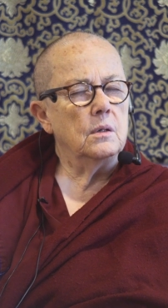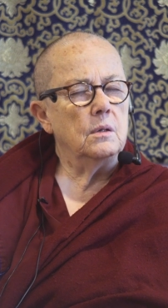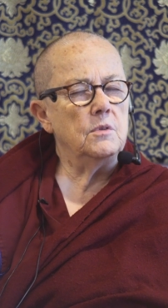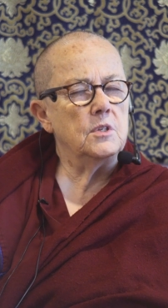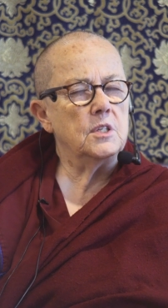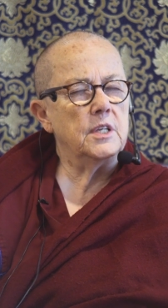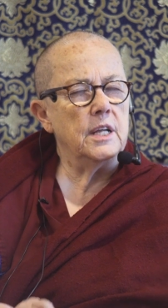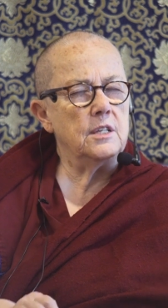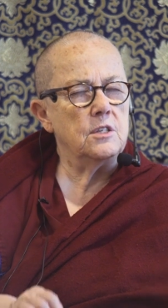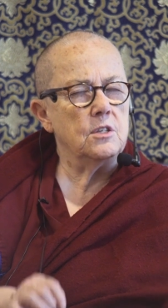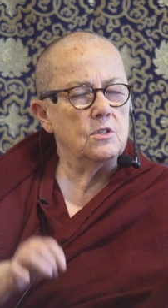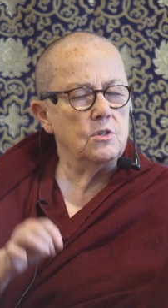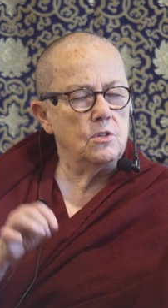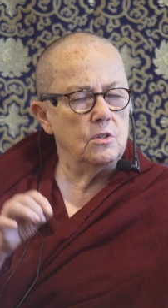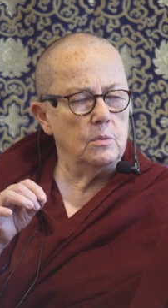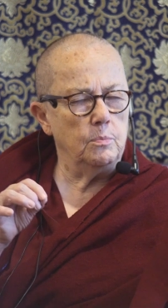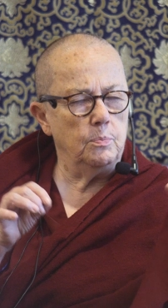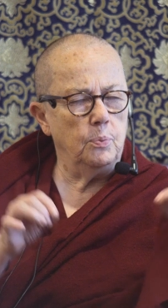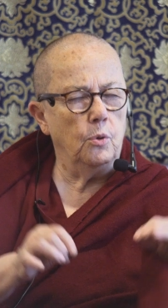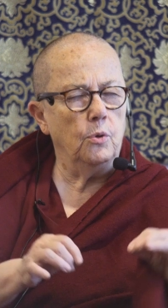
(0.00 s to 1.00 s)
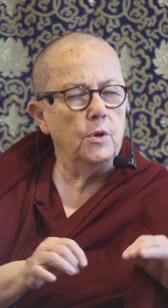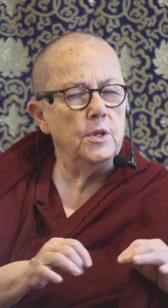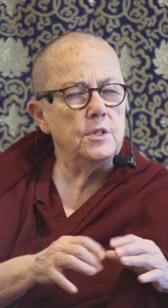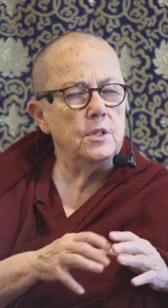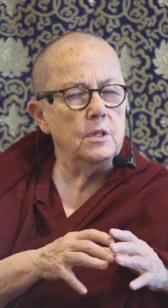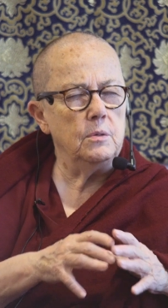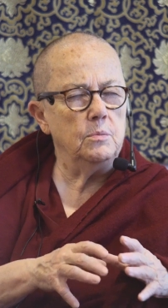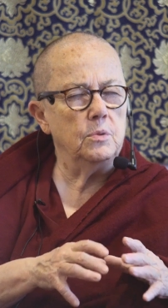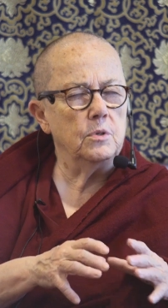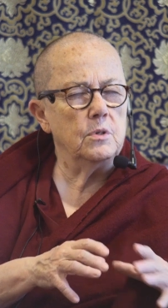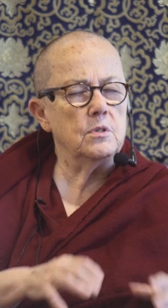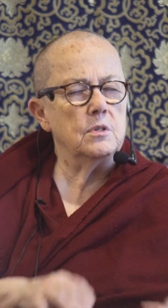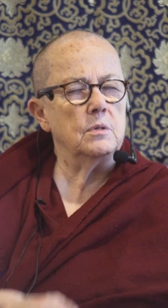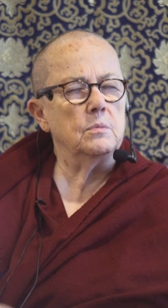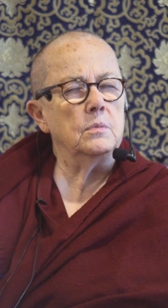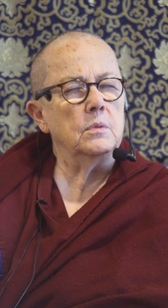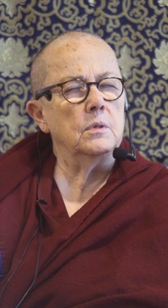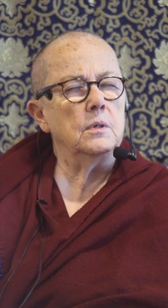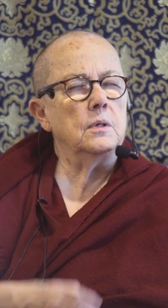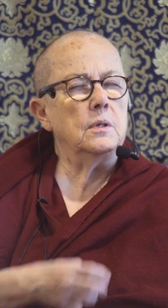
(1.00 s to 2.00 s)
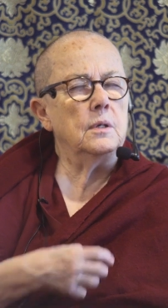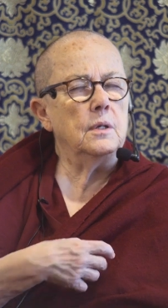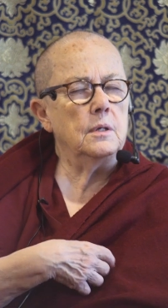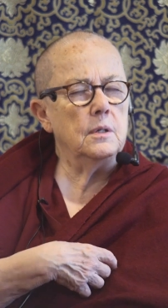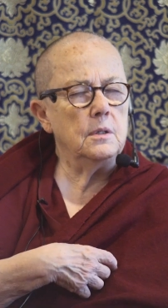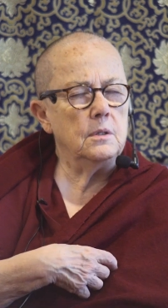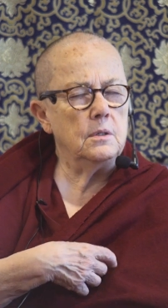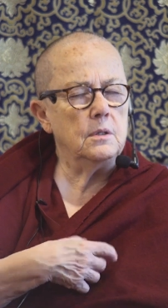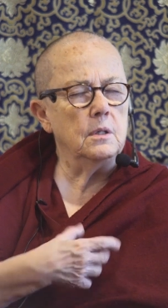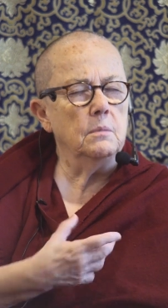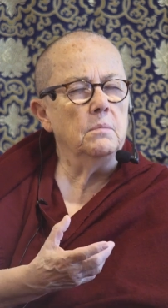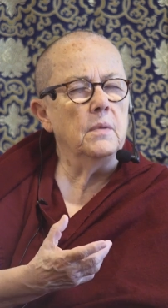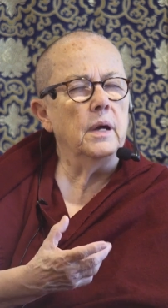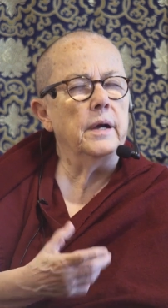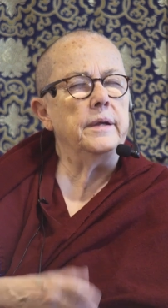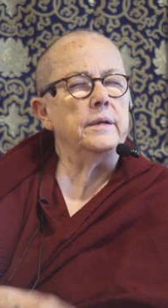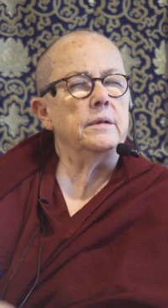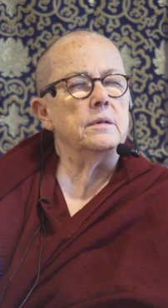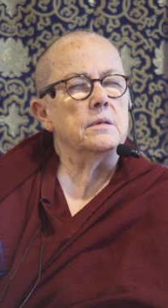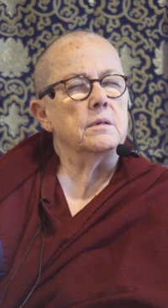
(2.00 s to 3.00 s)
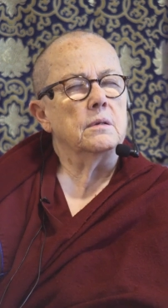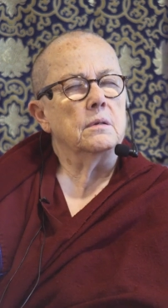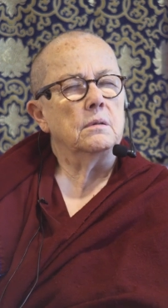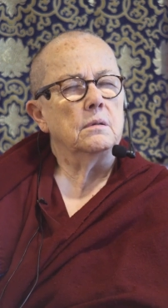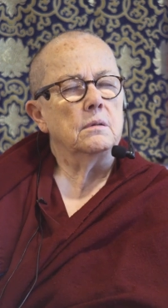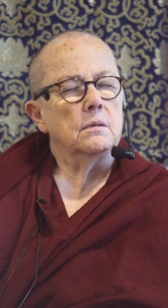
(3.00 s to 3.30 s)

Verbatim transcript: This gets us to the point in Buddhism, the mind.